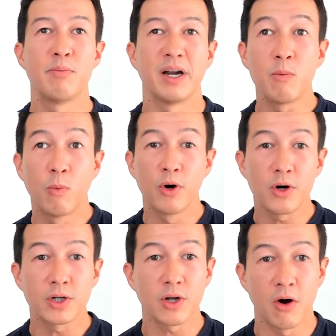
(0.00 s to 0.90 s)
But he
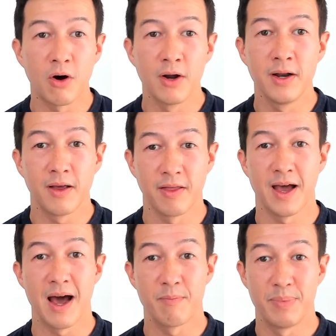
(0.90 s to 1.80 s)
worked on
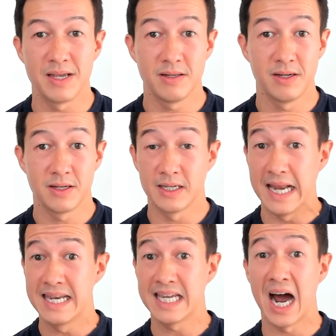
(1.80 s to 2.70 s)
that business his
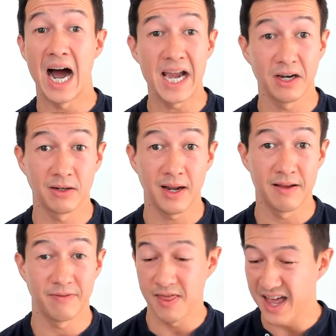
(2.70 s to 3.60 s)
entire
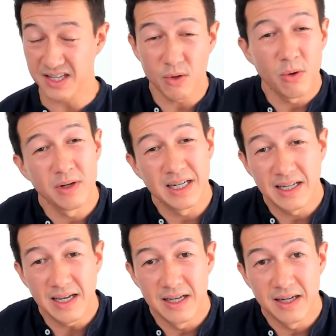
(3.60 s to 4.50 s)
life, and that's all he
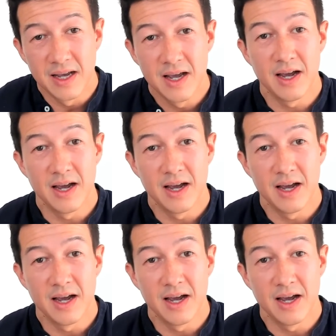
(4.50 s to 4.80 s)
did.